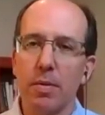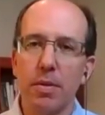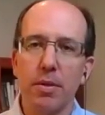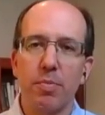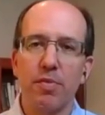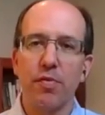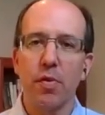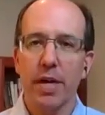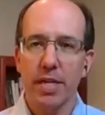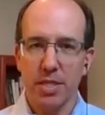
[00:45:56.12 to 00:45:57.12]

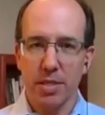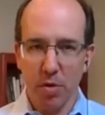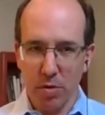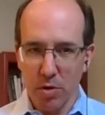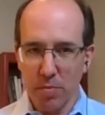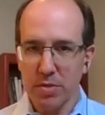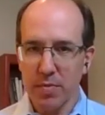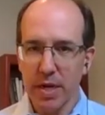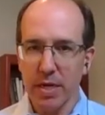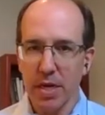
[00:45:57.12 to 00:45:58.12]
before I guess the border opens,
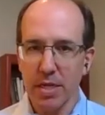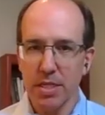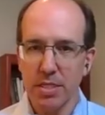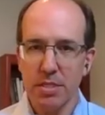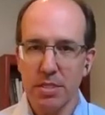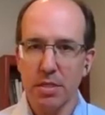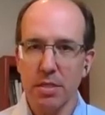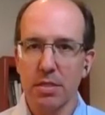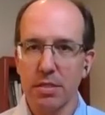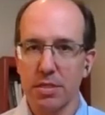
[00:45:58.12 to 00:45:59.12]
recognizing it's still
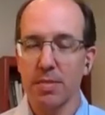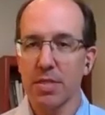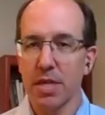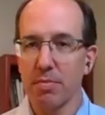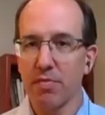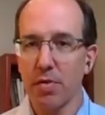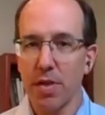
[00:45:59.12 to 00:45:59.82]
some time before that